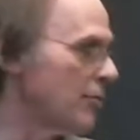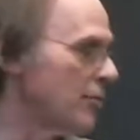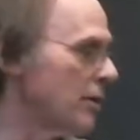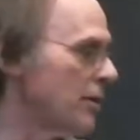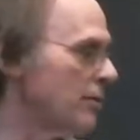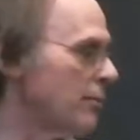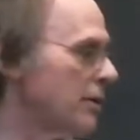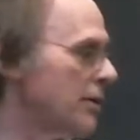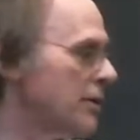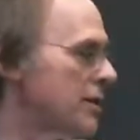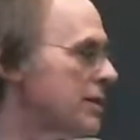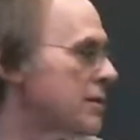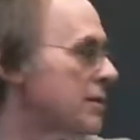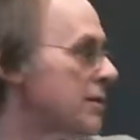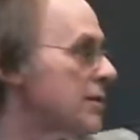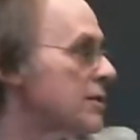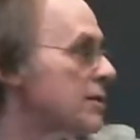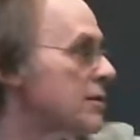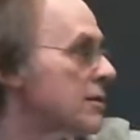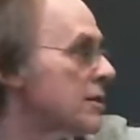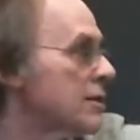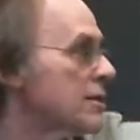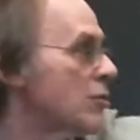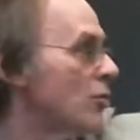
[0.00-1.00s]
But
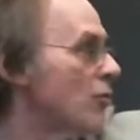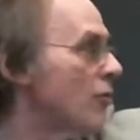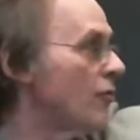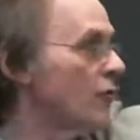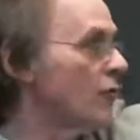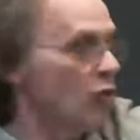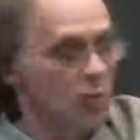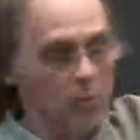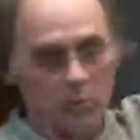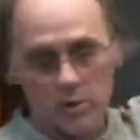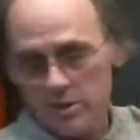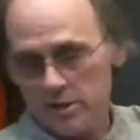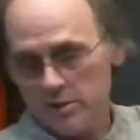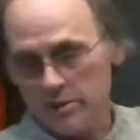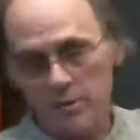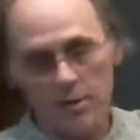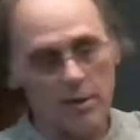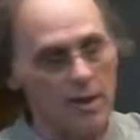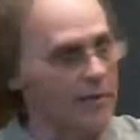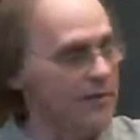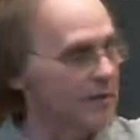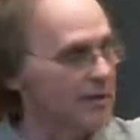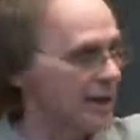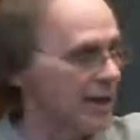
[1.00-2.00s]
this whole formalism,
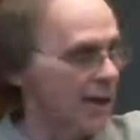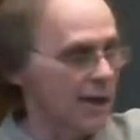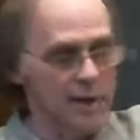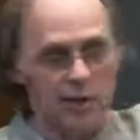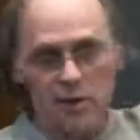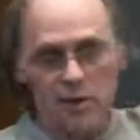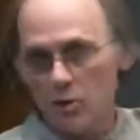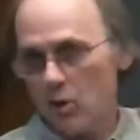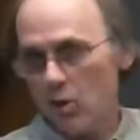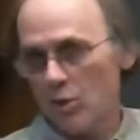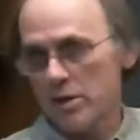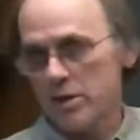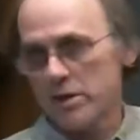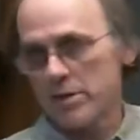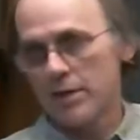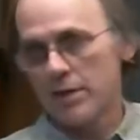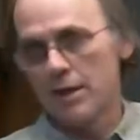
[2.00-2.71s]
everything I do